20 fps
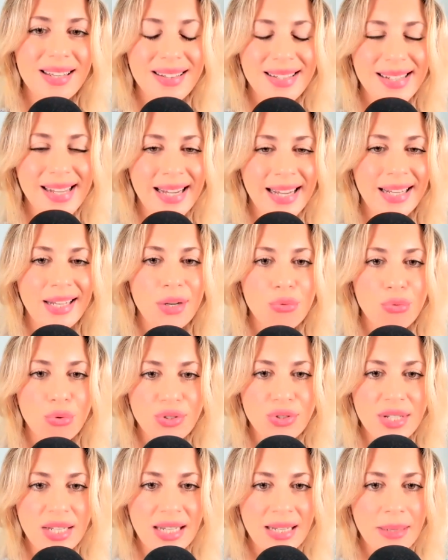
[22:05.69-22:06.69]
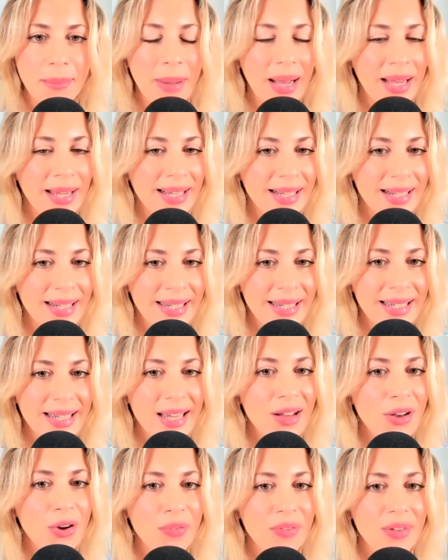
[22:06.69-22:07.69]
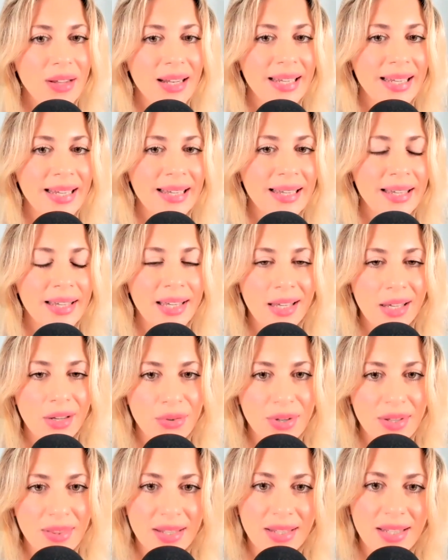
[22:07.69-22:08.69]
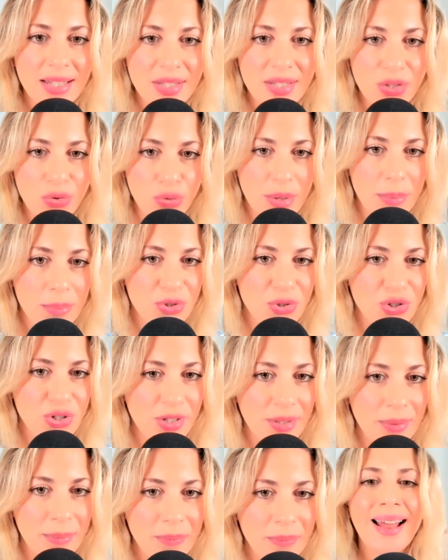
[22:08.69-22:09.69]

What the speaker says: daily routine by clicking on the link here in the description